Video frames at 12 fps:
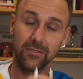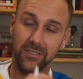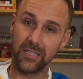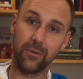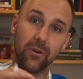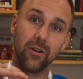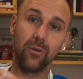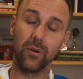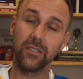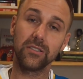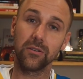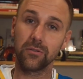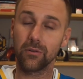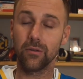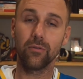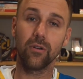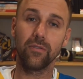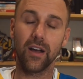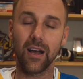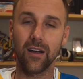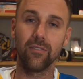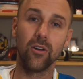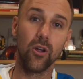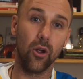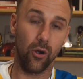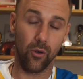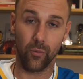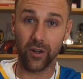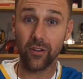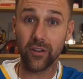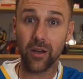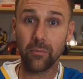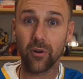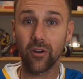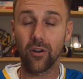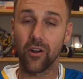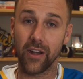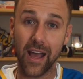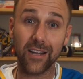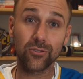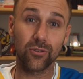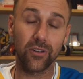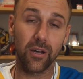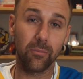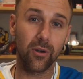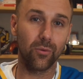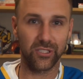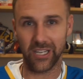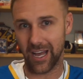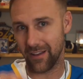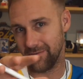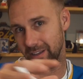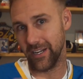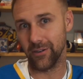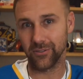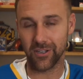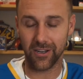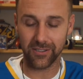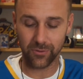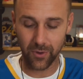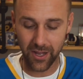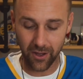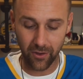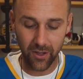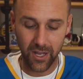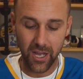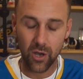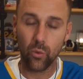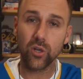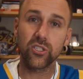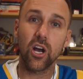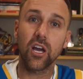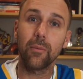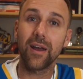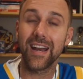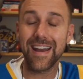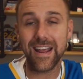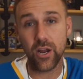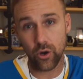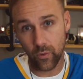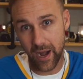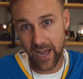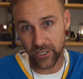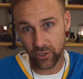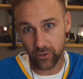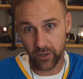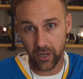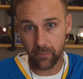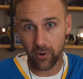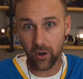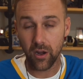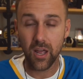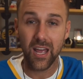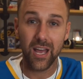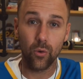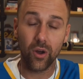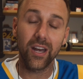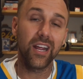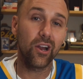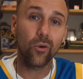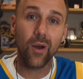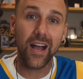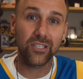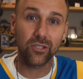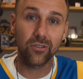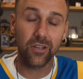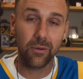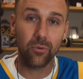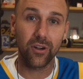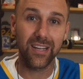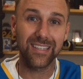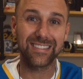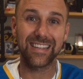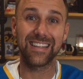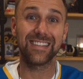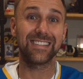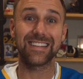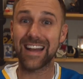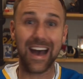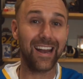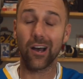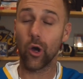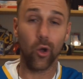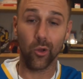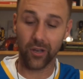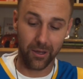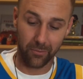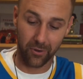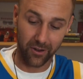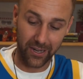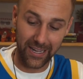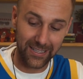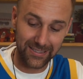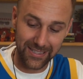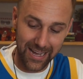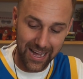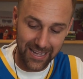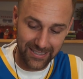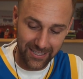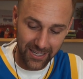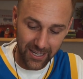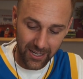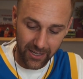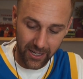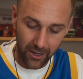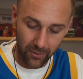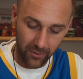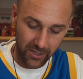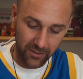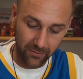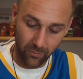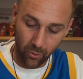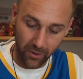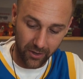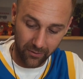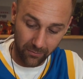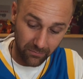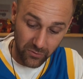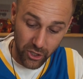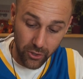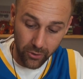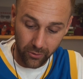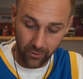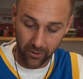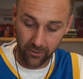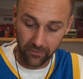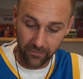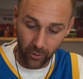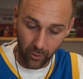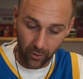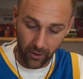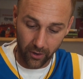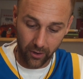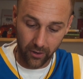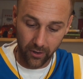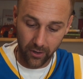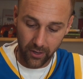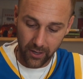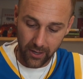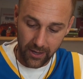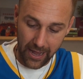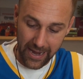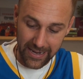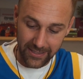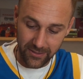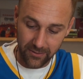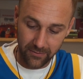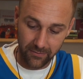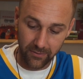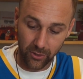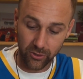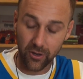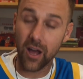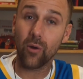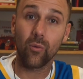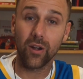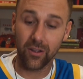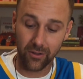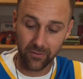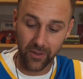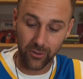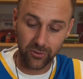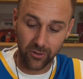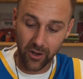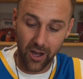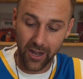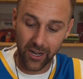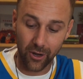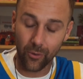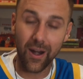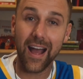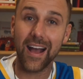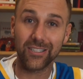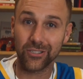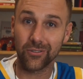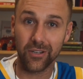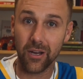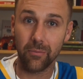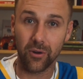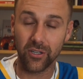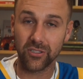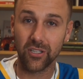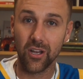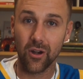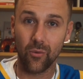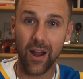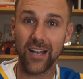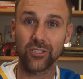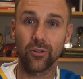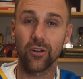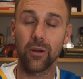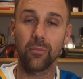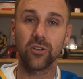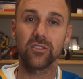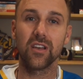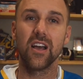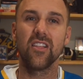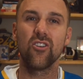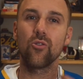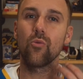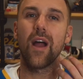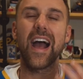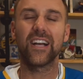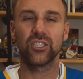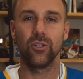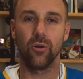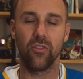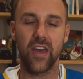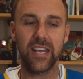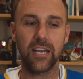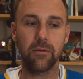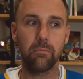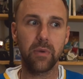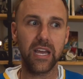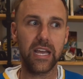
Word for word: 0, 1, 2, 3, 4, 5, or a real number or a natural number, which I have videos on as well. We're talking about an irrational number. And what an irrational number is, it is not a whole number. It is not, you know, 1, or 2, or 4, or 8. Those are not real, those are not irrational numbers. Rational numbers, they're rational. They can